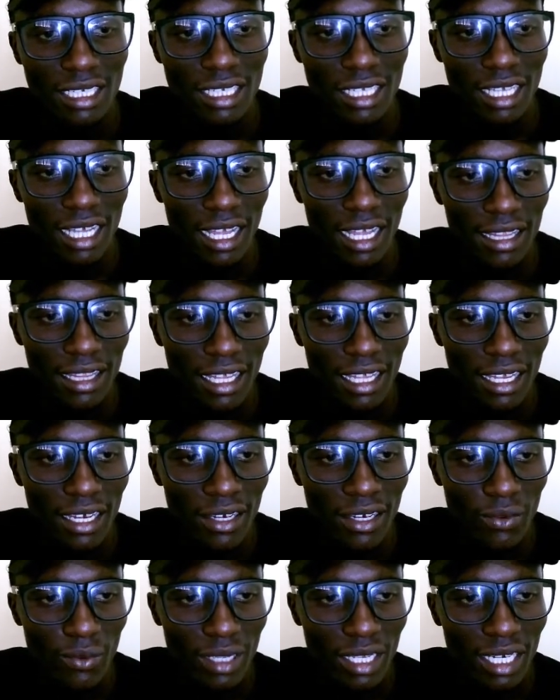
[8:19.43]
and then
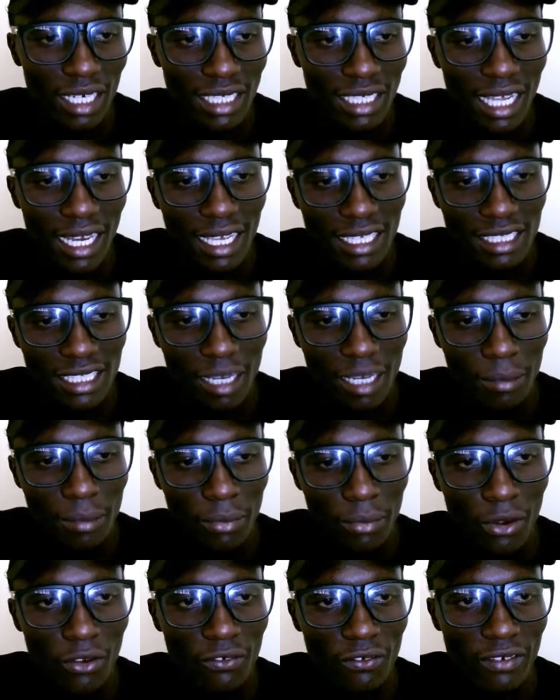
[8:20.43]
we created an example
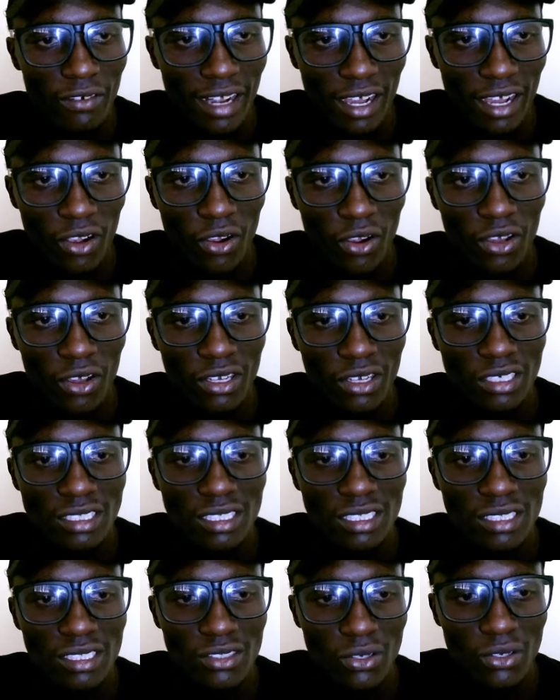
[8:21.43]
of records.
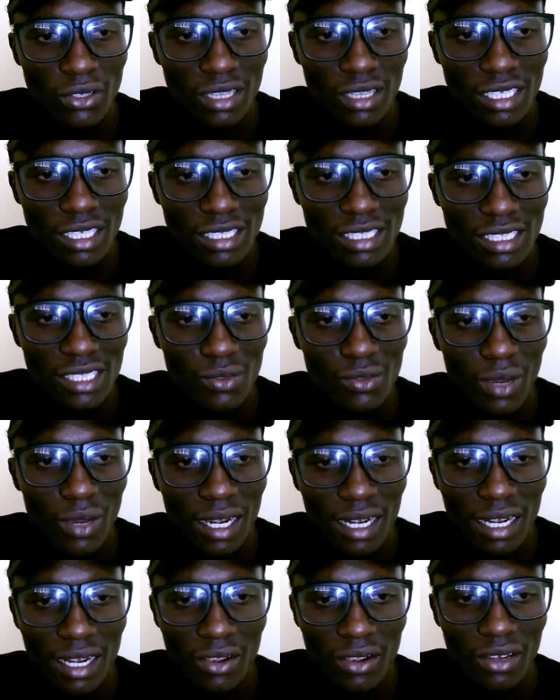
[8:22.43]
So this is one
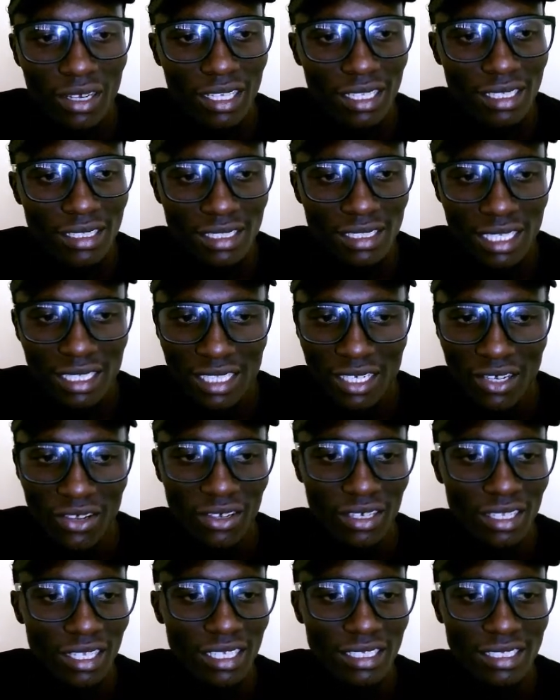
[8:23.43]
record, this is the second,
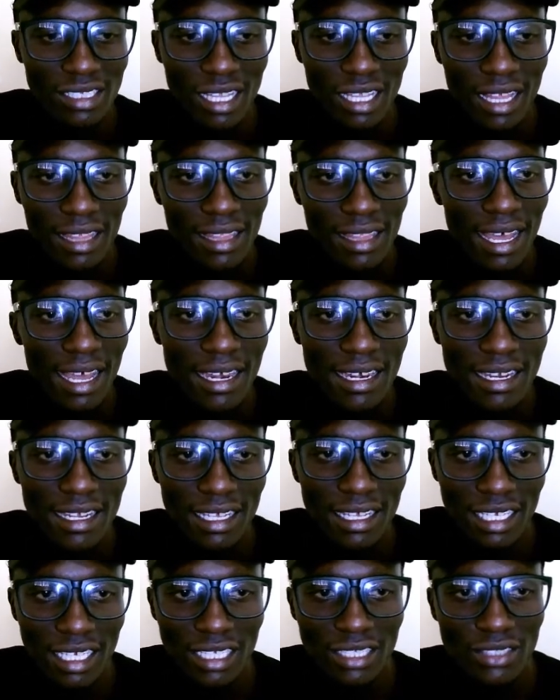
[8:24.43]
this is the third.
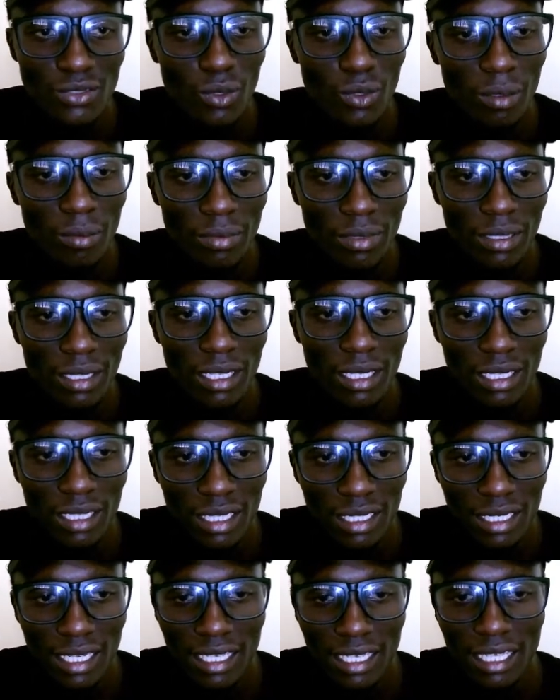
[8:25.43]
Each will be
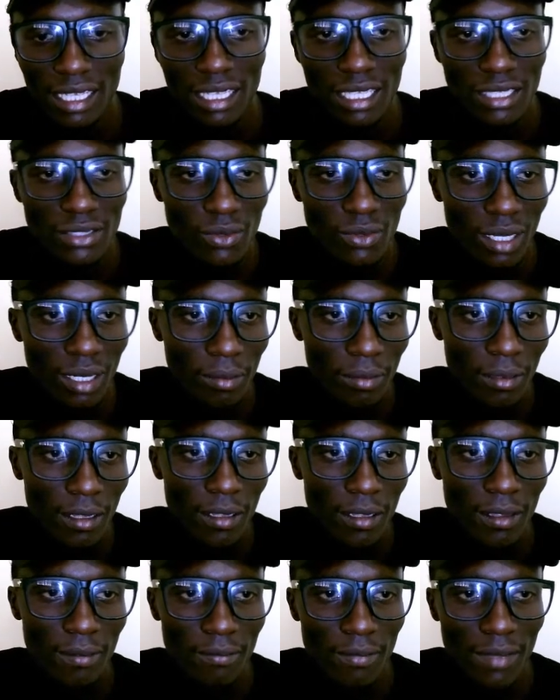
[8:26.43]
taking this one,
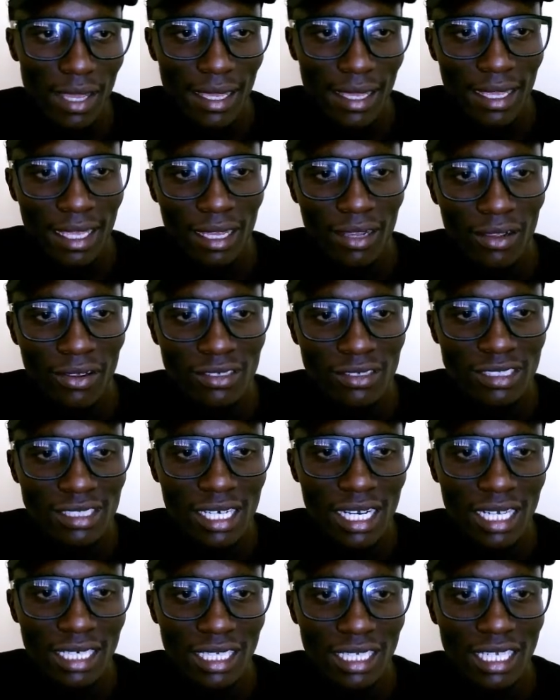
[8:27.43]

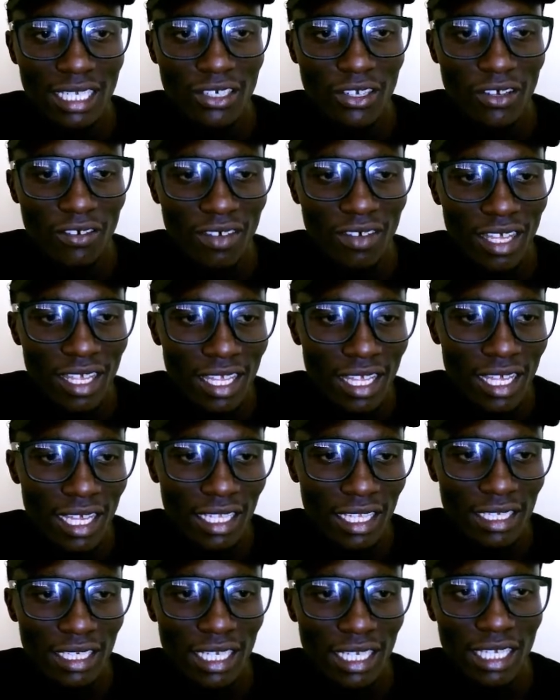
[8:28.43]
constructing it over here,
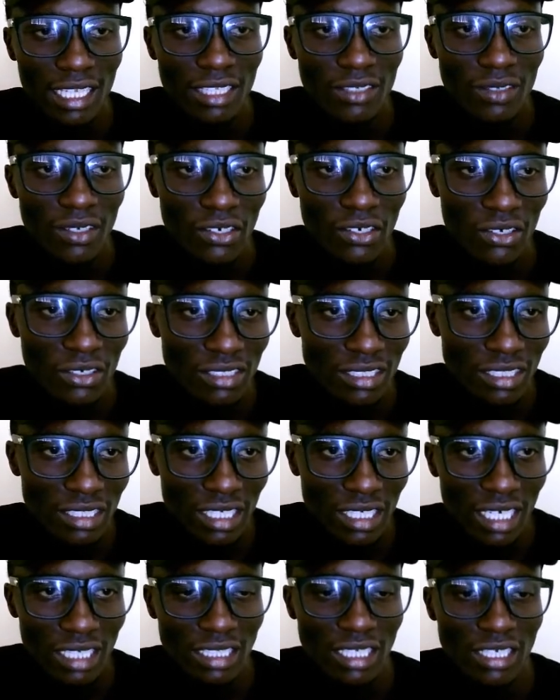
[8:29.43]
taking this one,
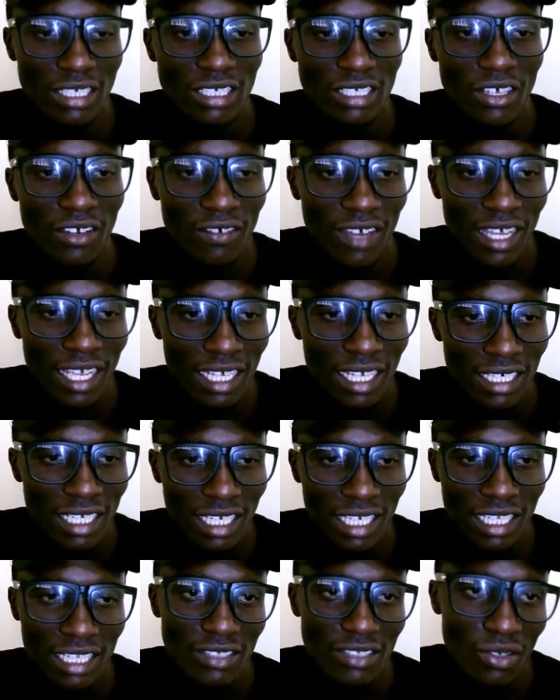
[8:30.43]
constructing it over here,
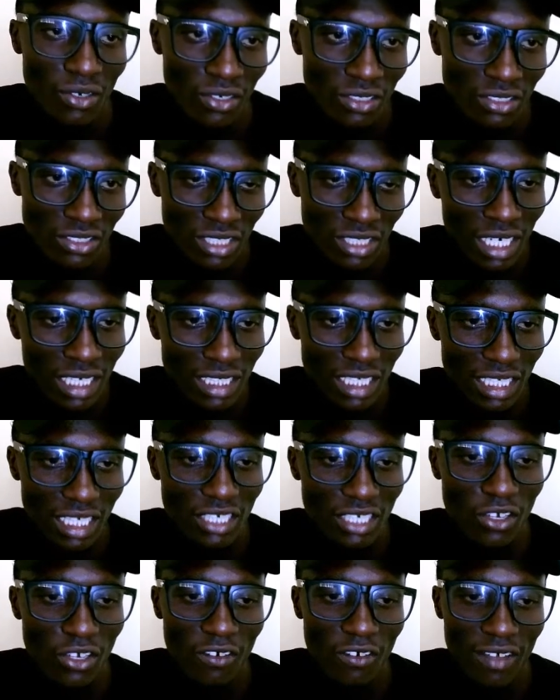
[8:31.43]
taking this one, constructing it
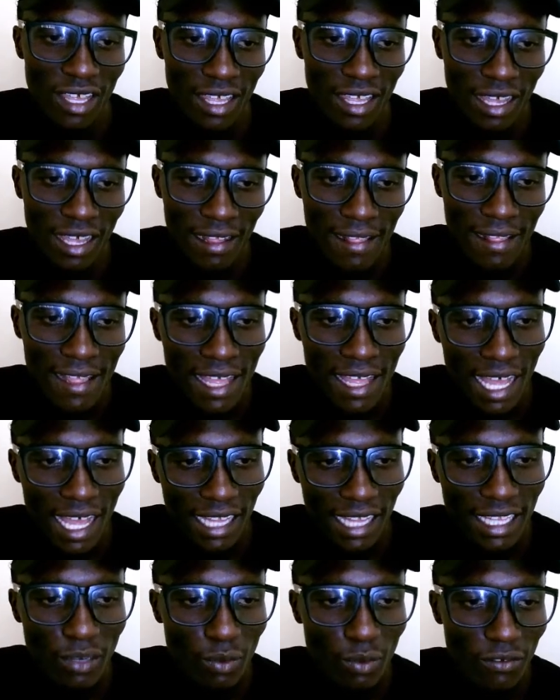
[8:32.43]
over here, and
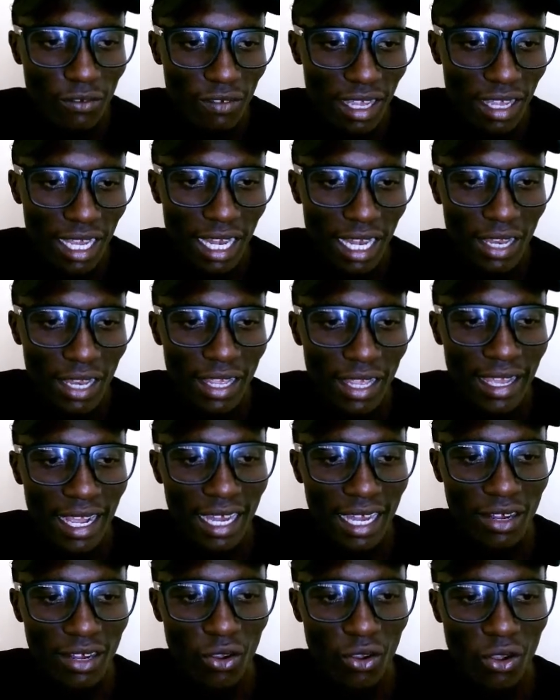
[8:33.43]
then we finally can
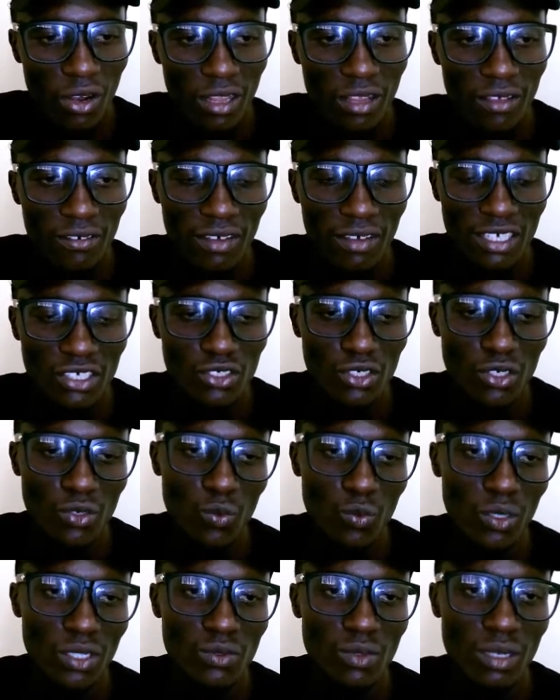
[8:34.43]
call the function
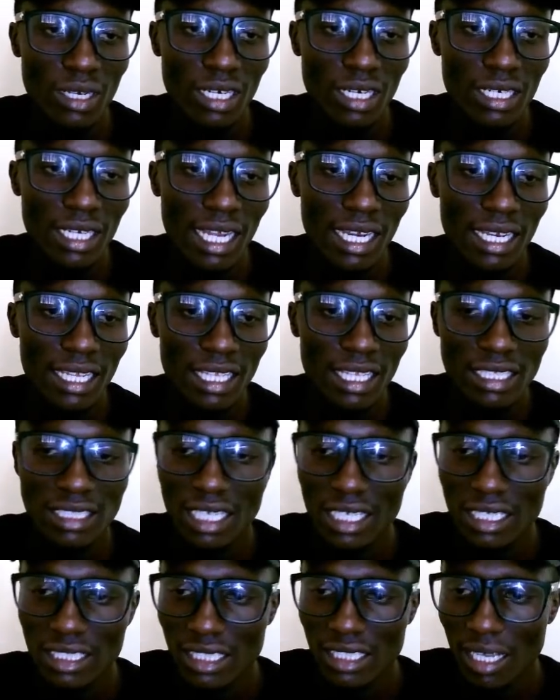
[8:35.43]
which will return these
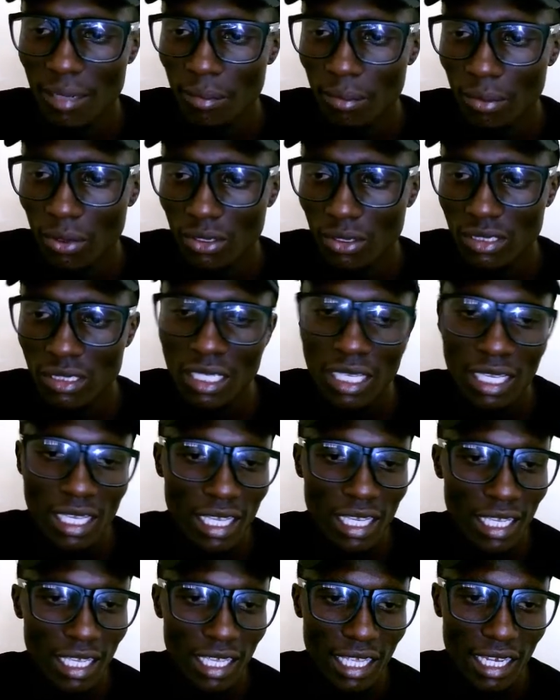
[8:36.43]
examples
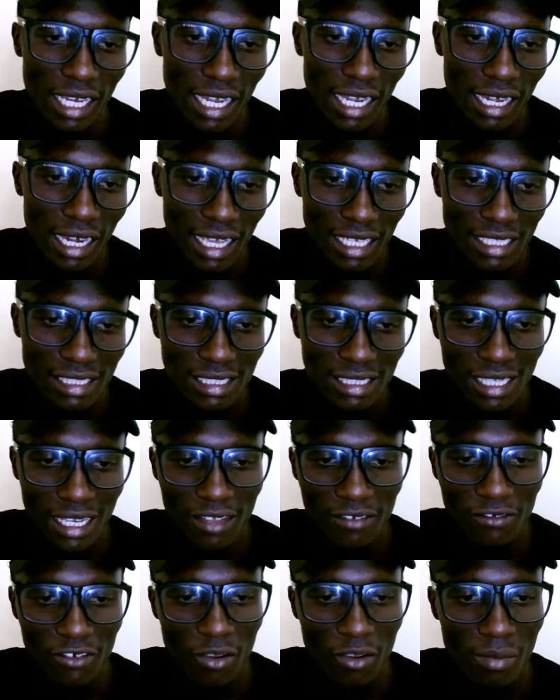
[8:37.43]
in a nicely
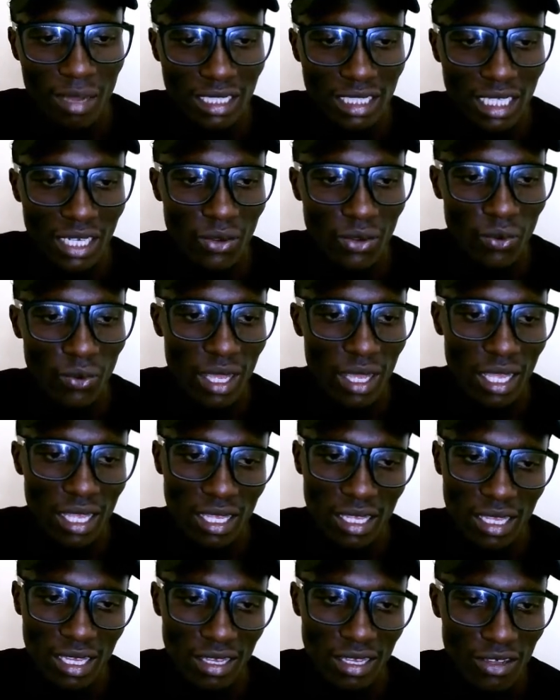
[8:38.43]
formatted way
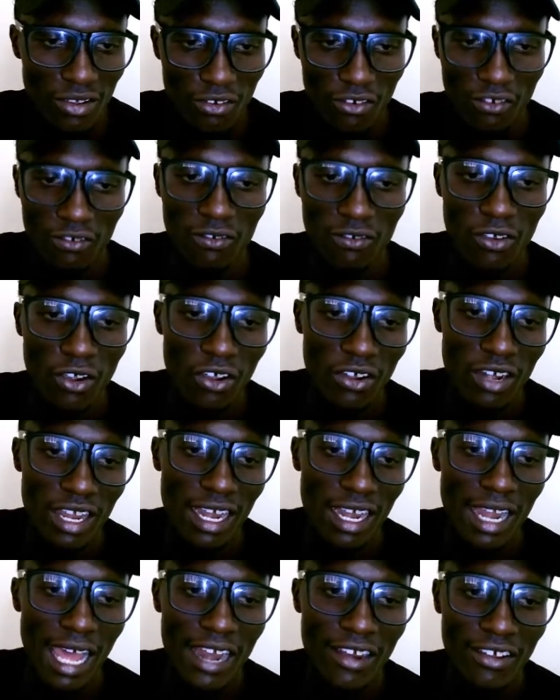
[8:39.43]
of ordered
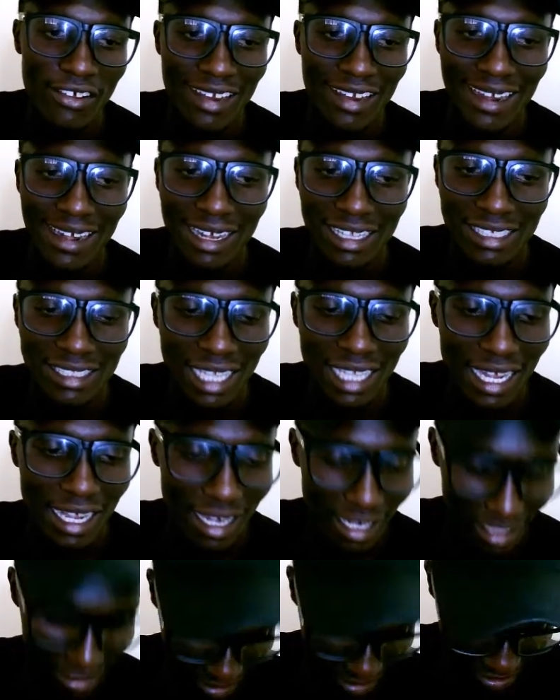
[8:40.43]
list and
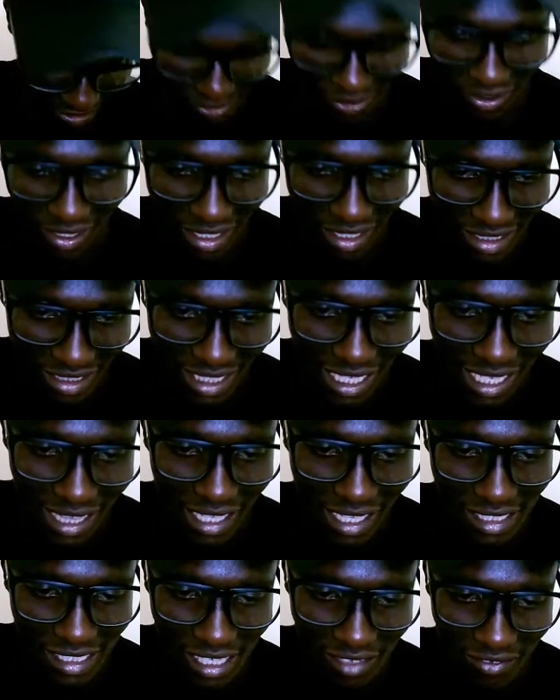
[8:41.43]
list. So let's start the
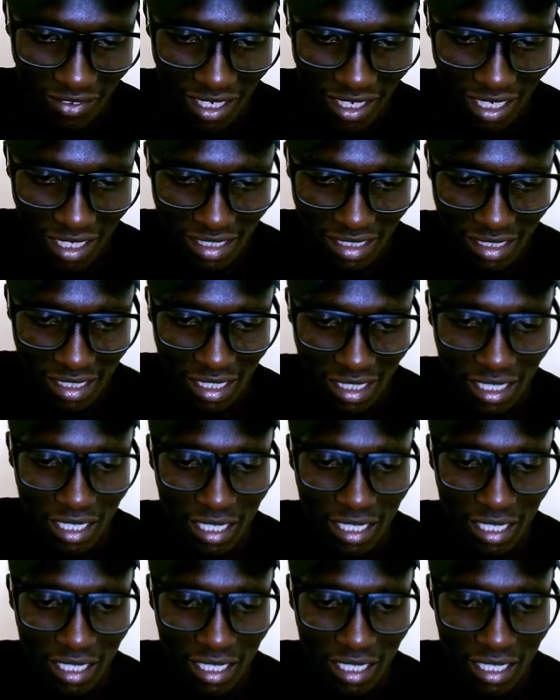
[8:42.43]
server and see.